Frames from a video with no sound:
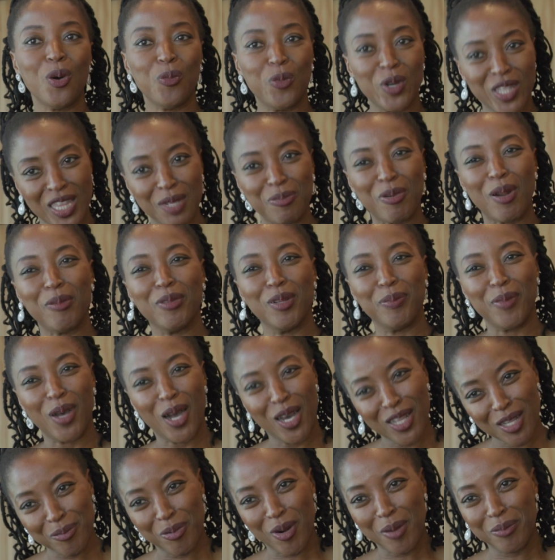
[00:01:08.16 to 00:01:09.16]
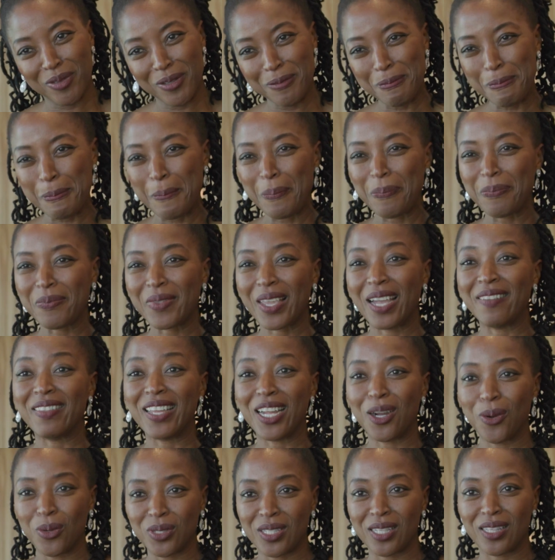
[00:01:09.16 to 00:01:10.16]
with the problem are the problem, and
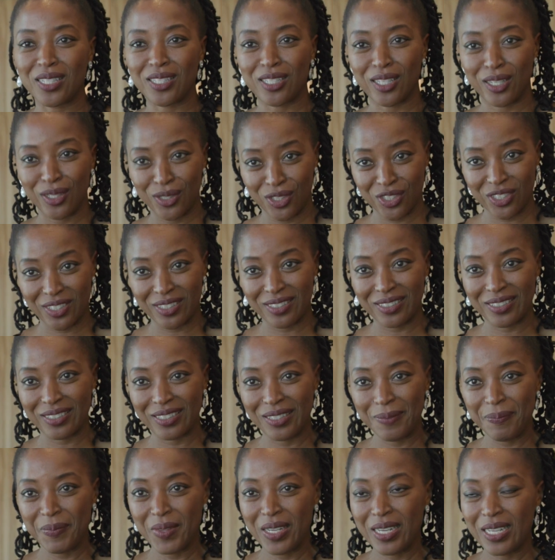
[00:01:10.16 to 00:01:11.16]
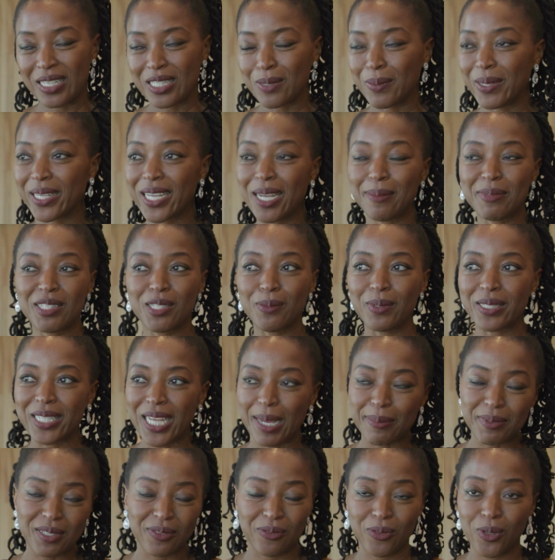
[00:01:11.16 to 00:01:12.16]
they're also the solution. So when it comes to
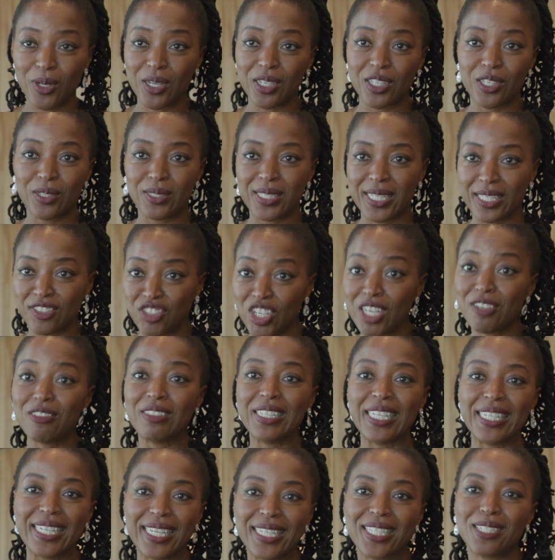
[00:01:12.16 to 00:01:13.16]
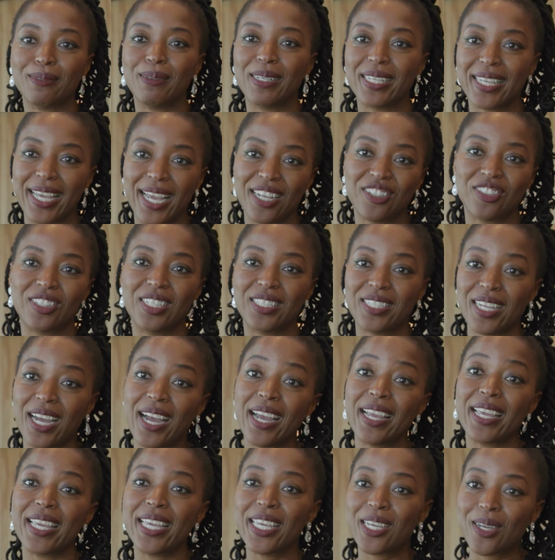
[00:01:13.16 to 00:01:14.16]
adaptive work, you generally need to engage an
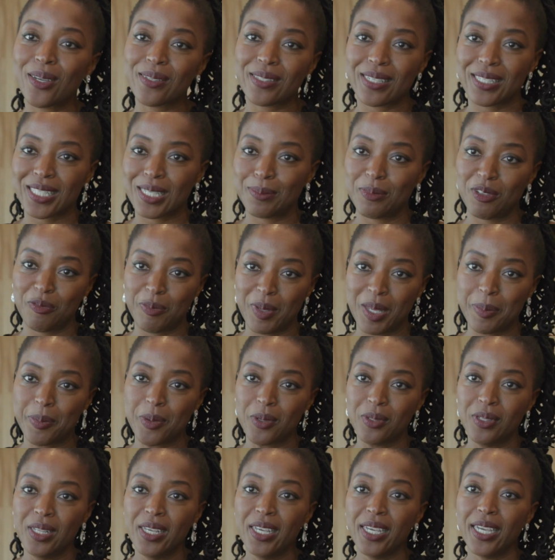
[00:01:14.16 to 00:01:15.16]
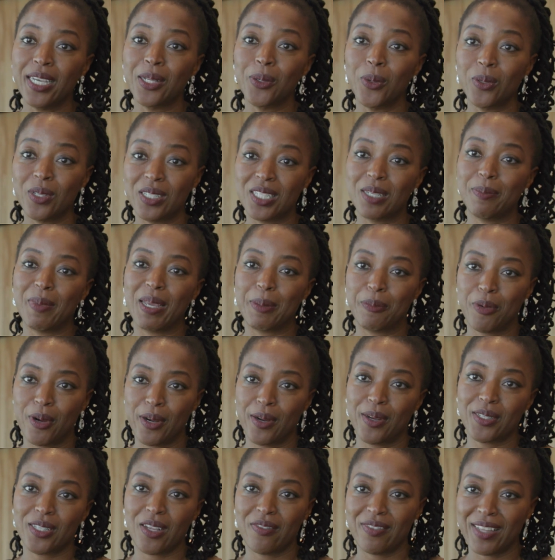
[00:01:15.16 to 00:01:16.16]
entire ecosystem of people in order to make
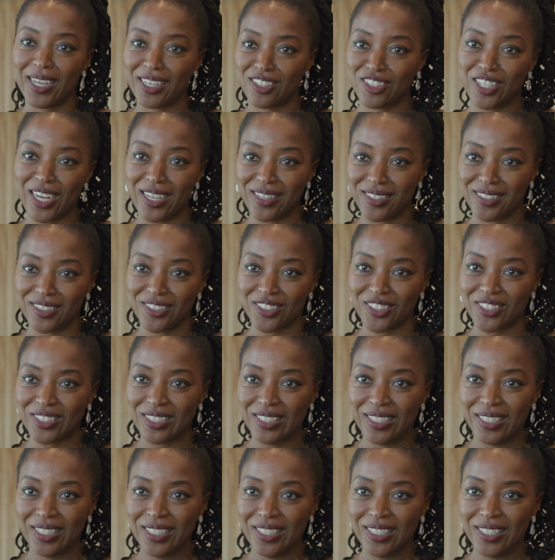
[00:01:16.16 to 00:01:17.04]
progress on that challenge.